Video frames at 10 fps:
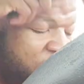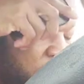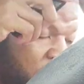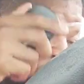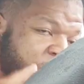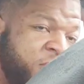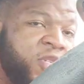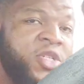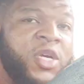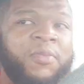for Errol Spence
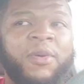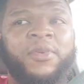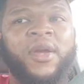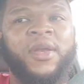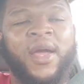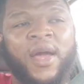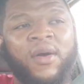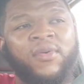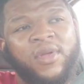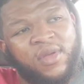to jump up there
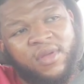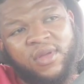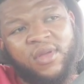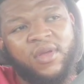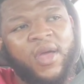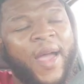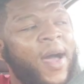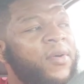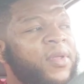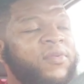now
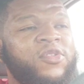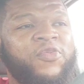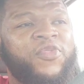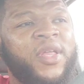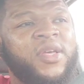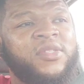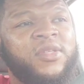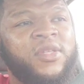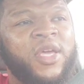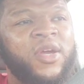out and finesse
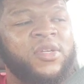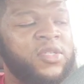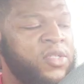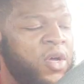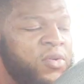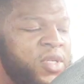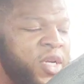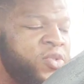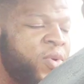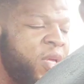Terence and told
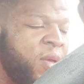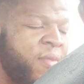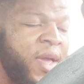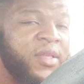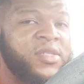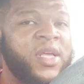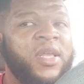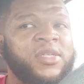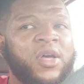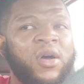Terence what he can make to
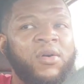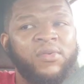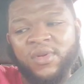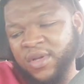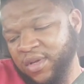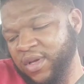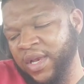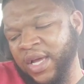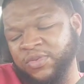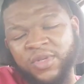sell his O.
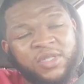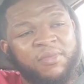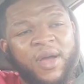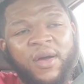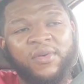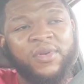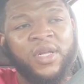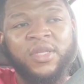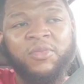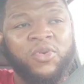And that's what it's about.
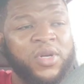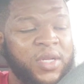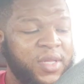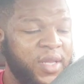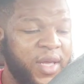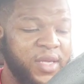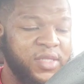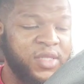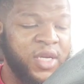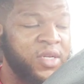Nothing more, nothing
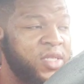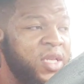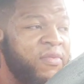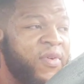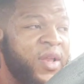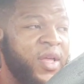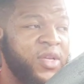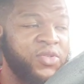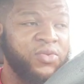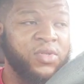less. Terence seen the
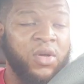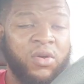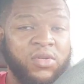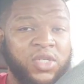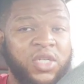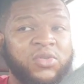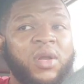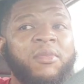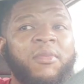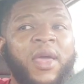financials. Oh shit, this is
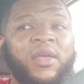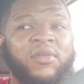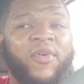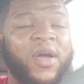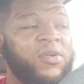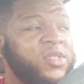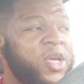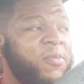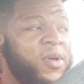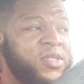what I'm gonna make if I go
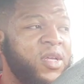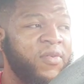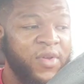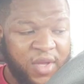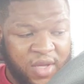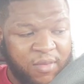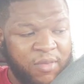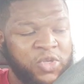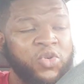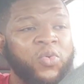sell myself.
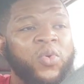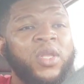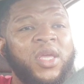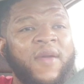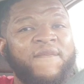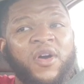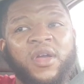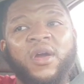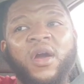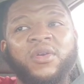But you can really get
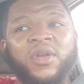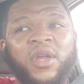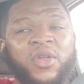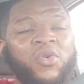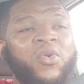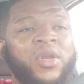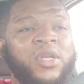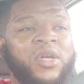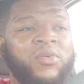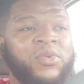fucking hurt in there. You going
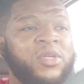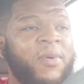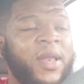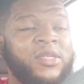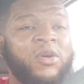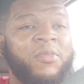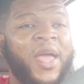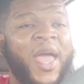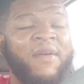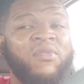in there with somebody that's gonna
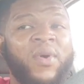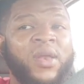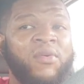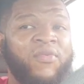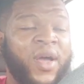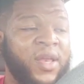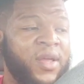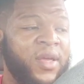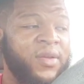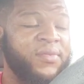be a heavyweight on fight
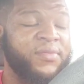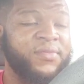night.